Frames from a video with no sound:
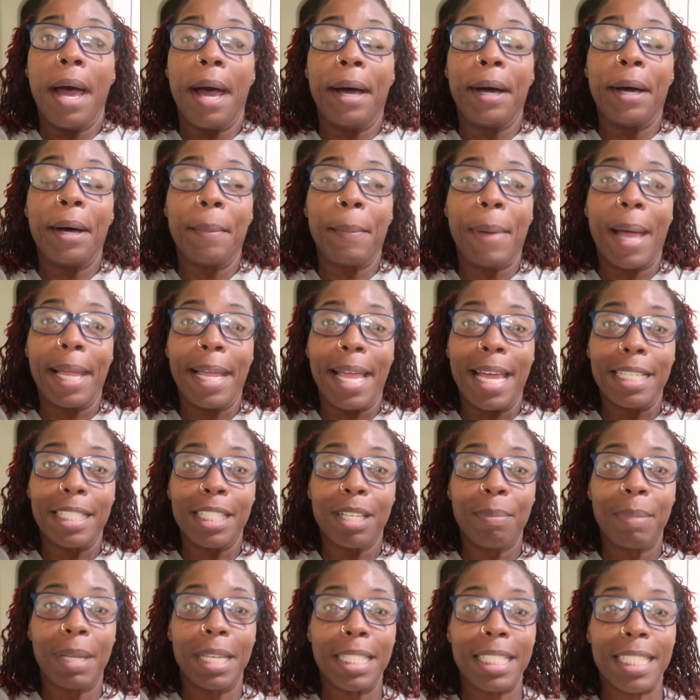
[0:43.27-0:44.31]
I got
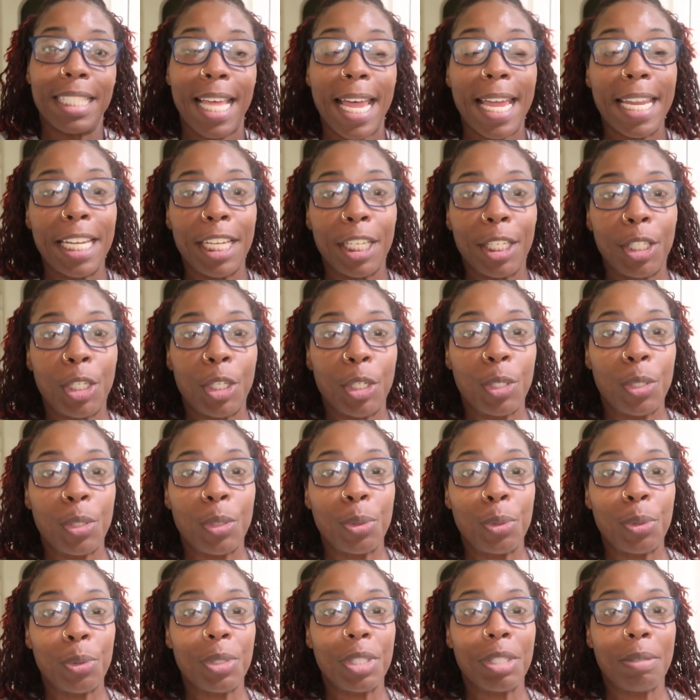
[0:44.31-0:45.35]
some exciting
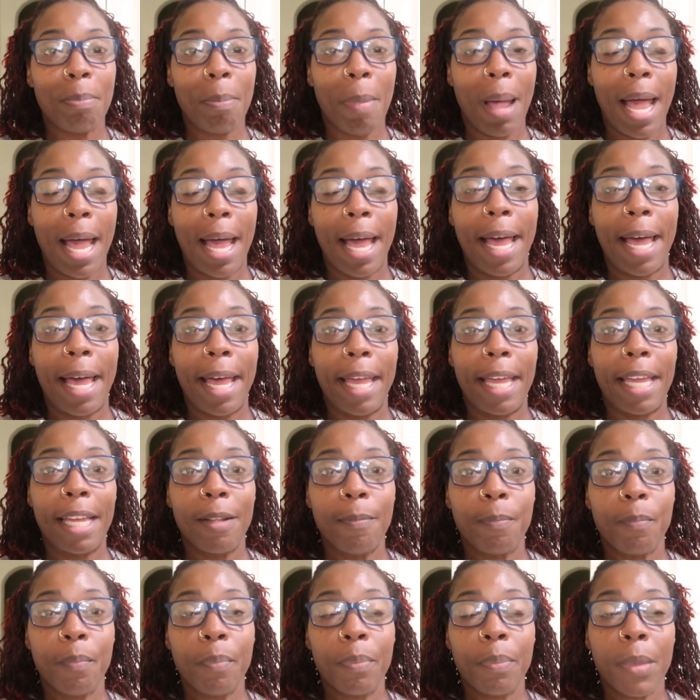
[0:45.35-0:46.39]
news.
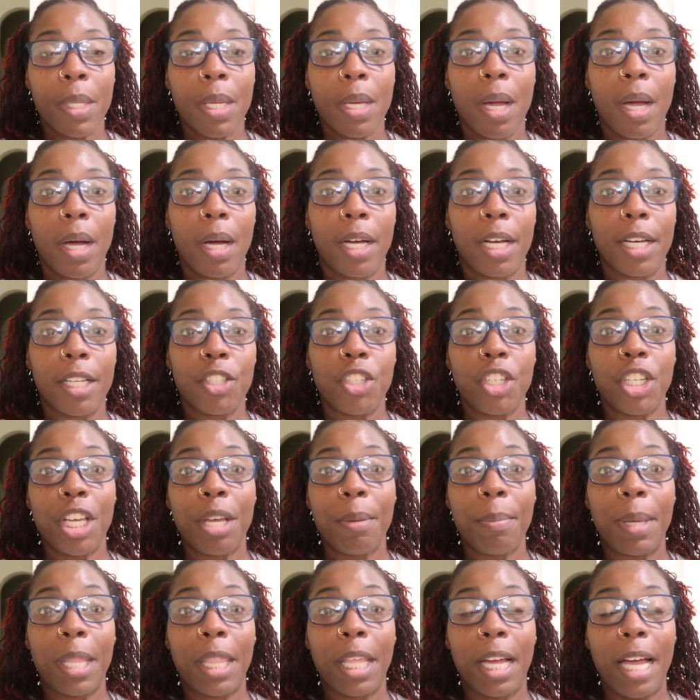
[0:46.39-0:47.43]
My
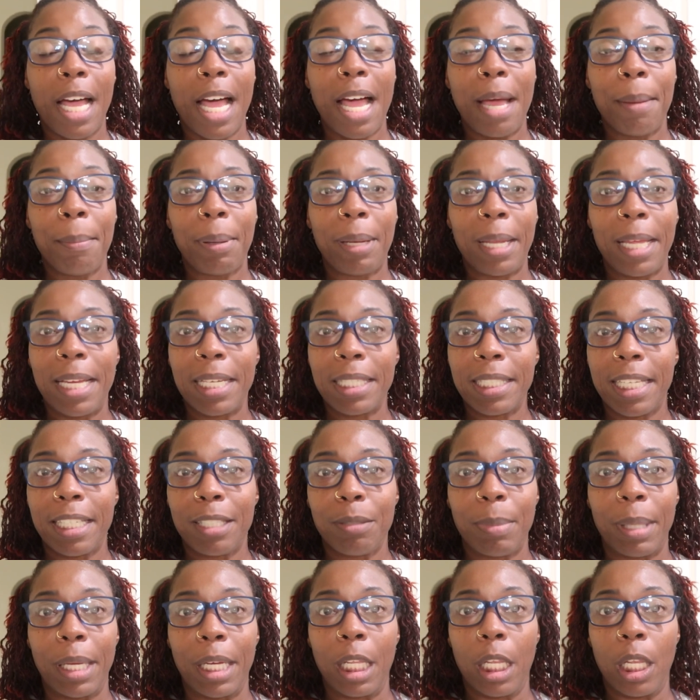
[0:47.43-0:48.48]
gym in the complex
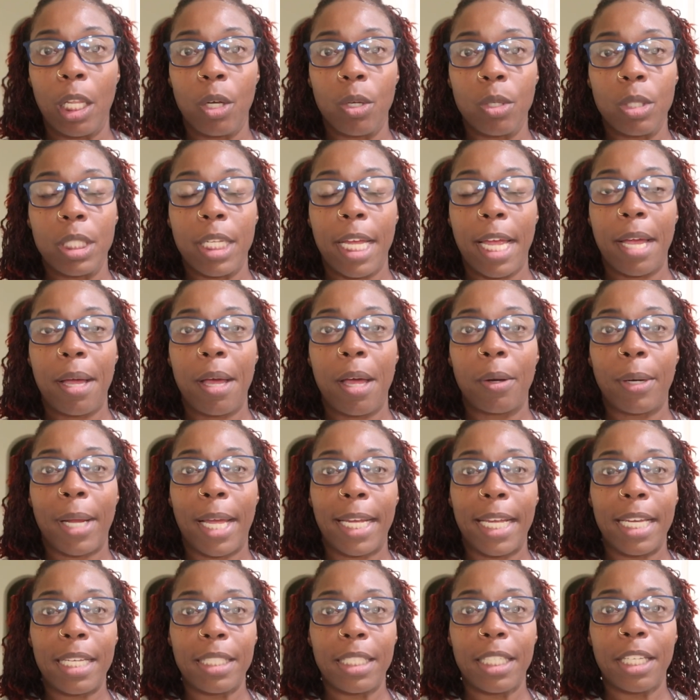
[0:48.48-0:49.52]
has been closed down.
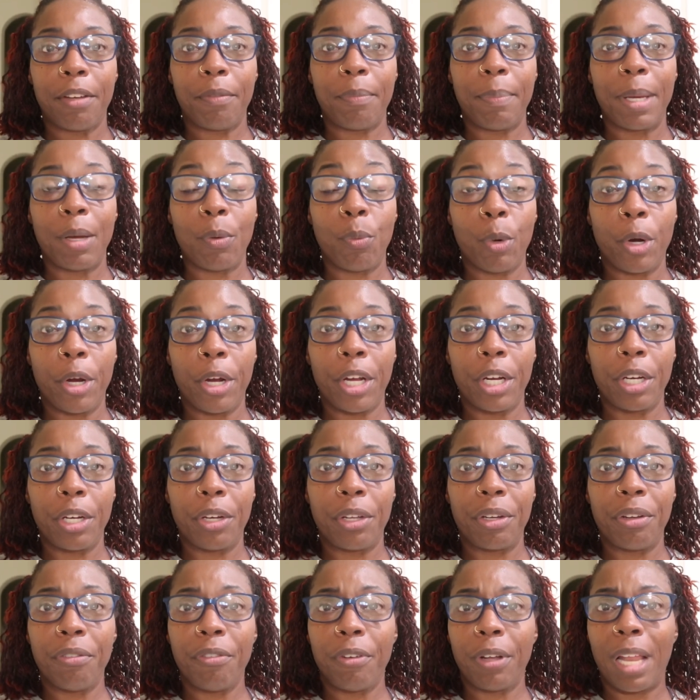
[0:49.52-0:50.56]
I guess they've been working
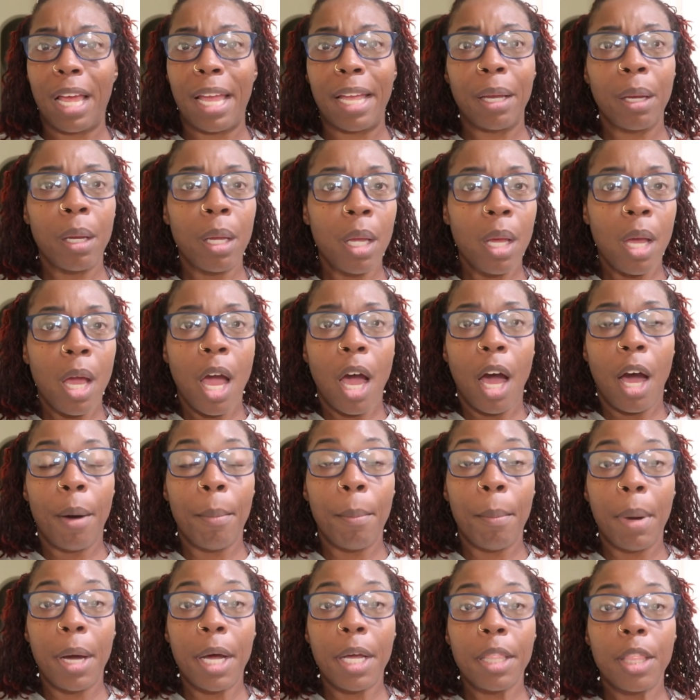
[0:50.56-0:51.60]
on it for like a
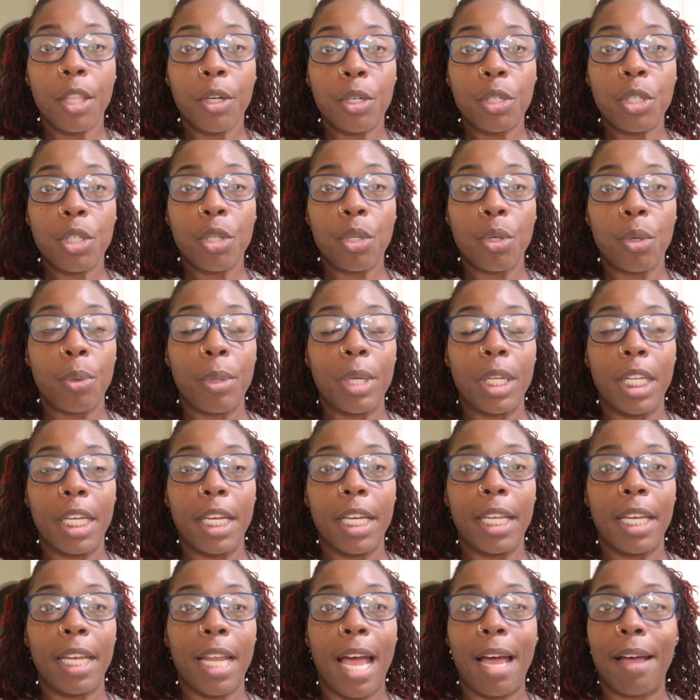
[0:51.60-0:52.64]
month or two, and
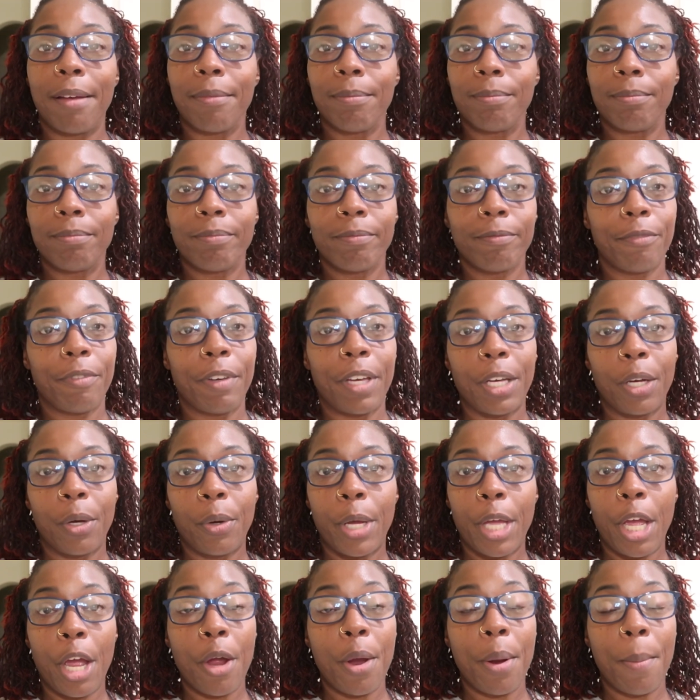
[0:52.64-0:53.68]
then I fell
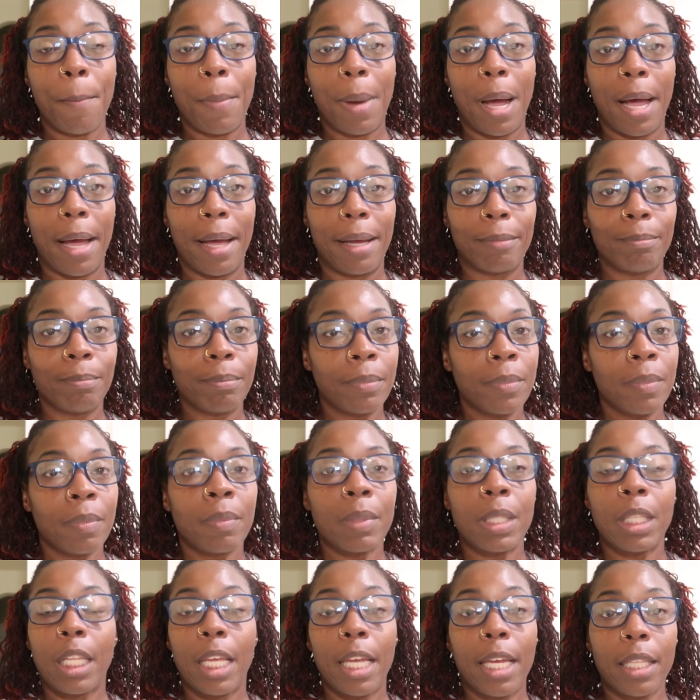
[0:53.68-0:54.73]
and hurt my
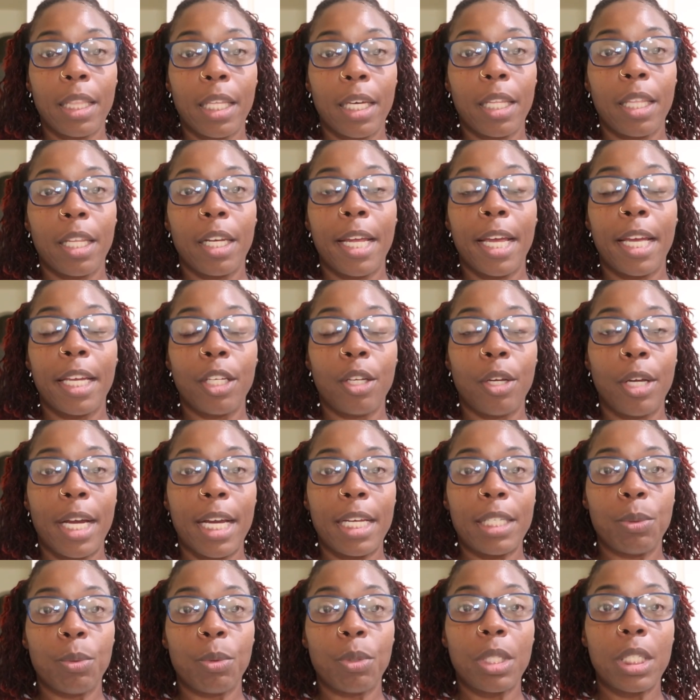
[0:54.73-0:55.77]
leg the other day. You
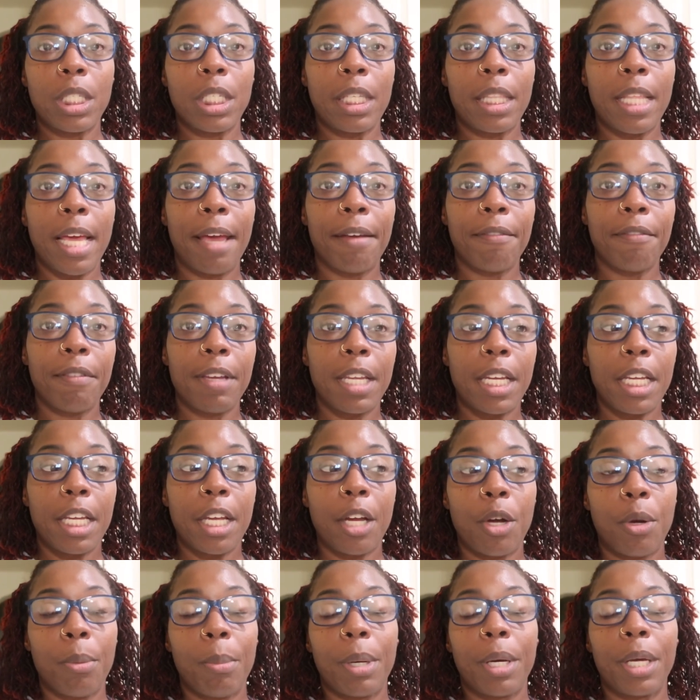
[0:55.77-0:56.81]
guys will see that
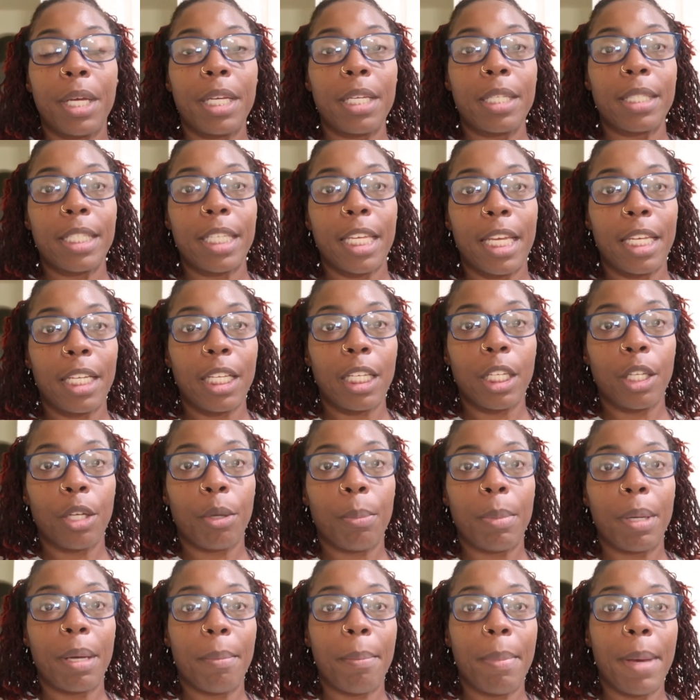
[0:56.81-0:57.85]
video, but it's getting a little
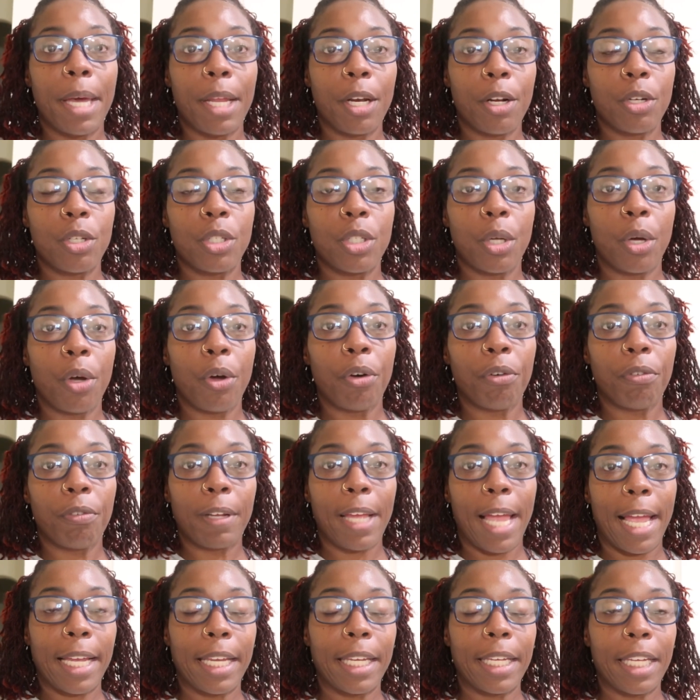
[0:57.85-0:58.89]
bit better, so
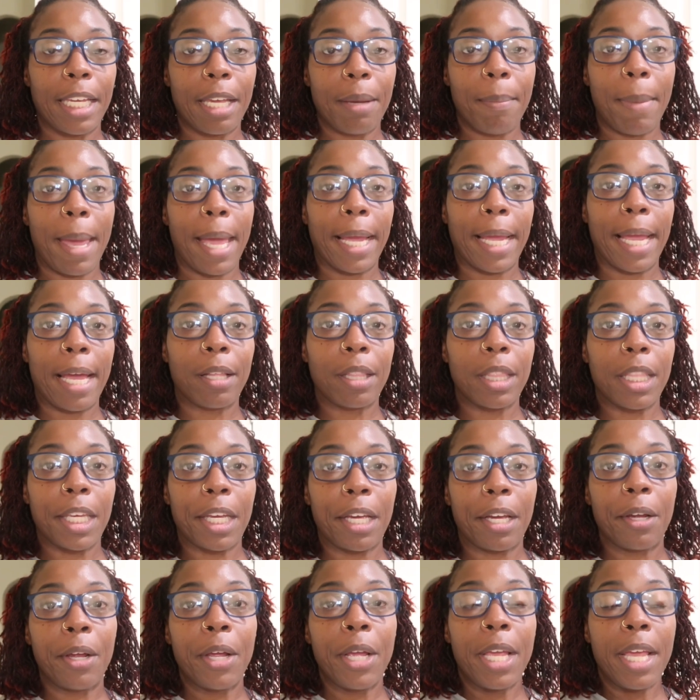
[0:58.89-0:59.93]
hopefully I can get back out
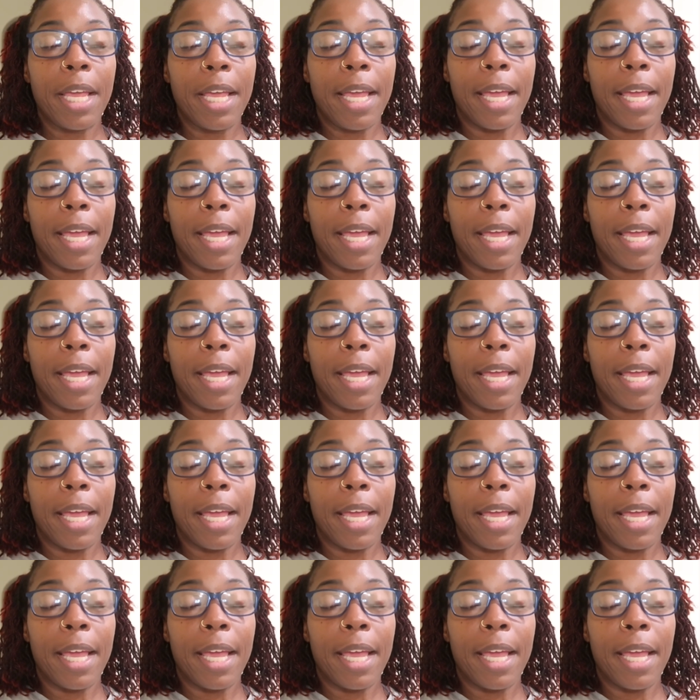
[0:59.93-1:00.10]
there.